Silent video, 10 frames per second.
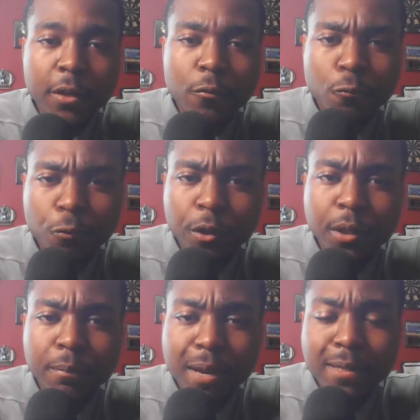can
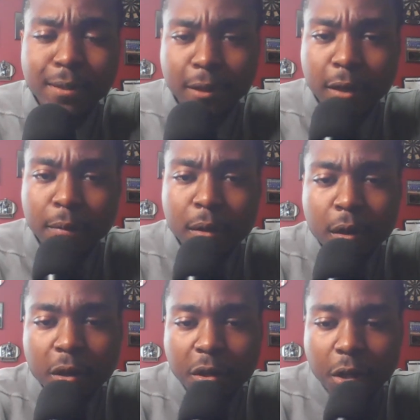really mess it up,
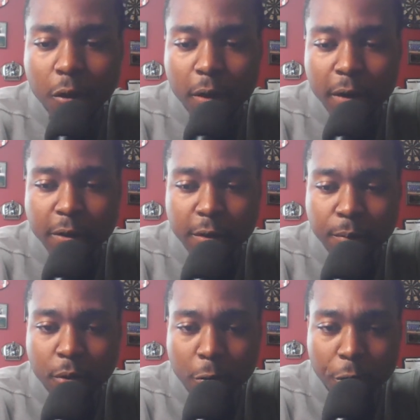you know, and to the
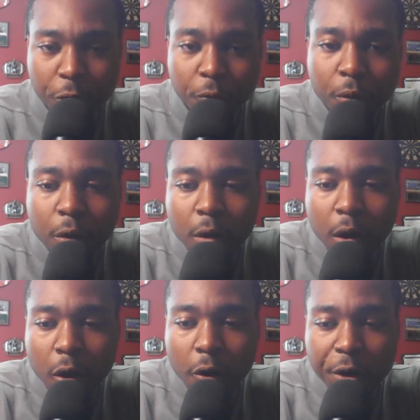point where you
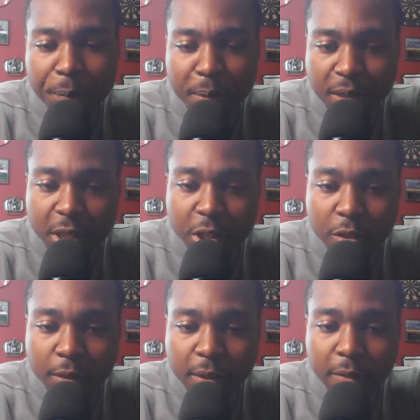aren't in a
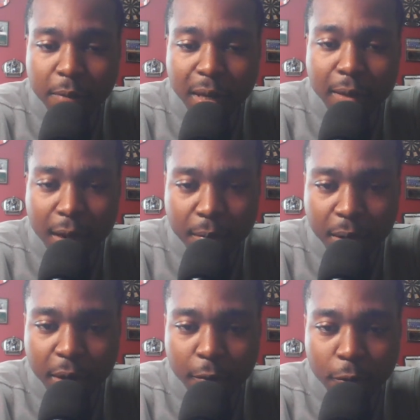position to make a lot of
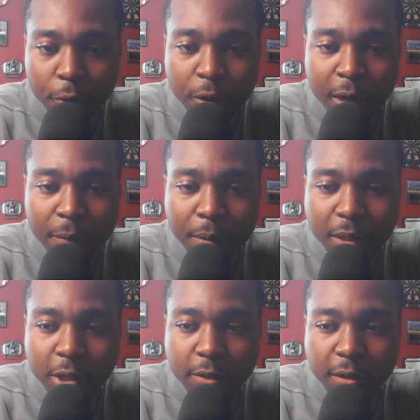money, where you're not in a
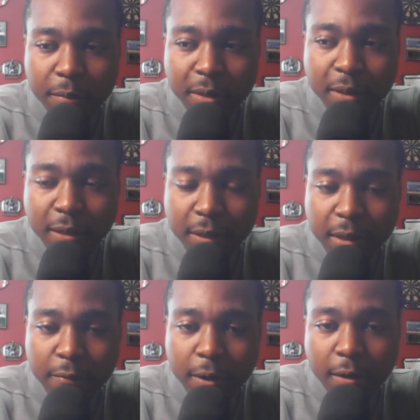position to be
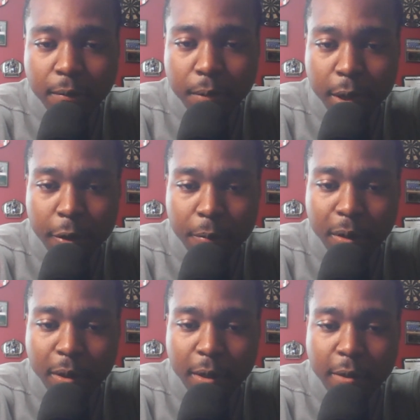successful as a player
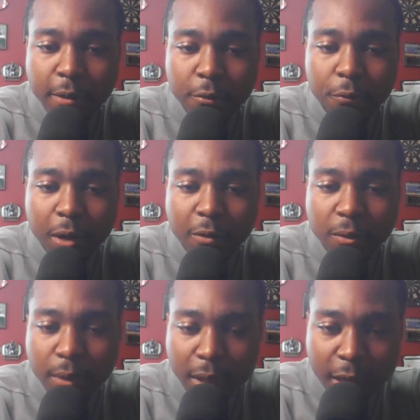because you've got
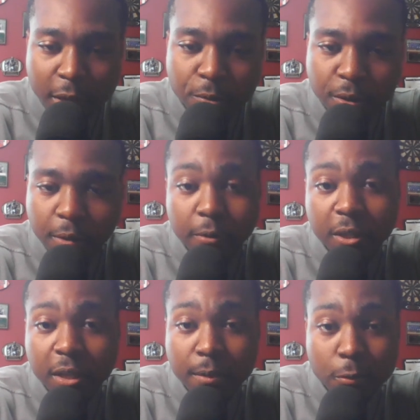so many injuries. No
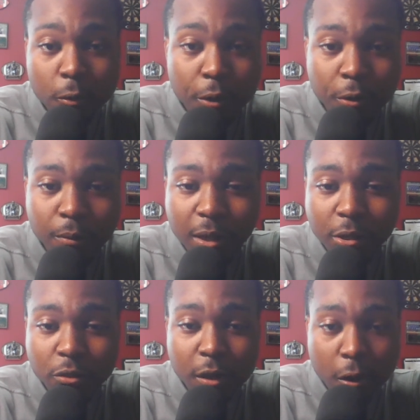teams want you
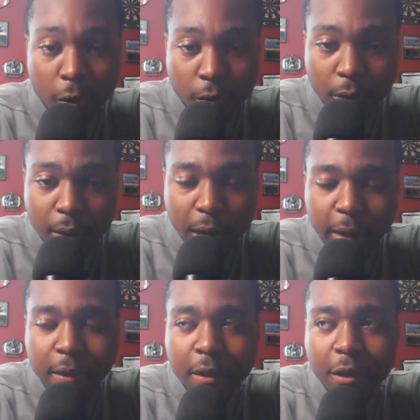because you get hurt a
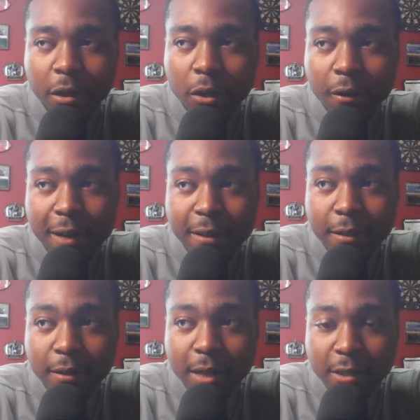lot, you know, and that's
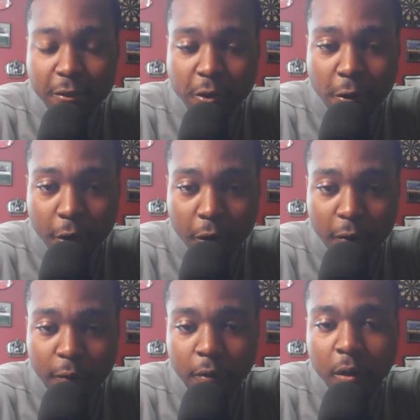a
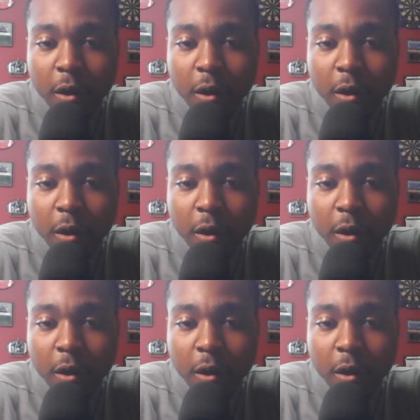turnoff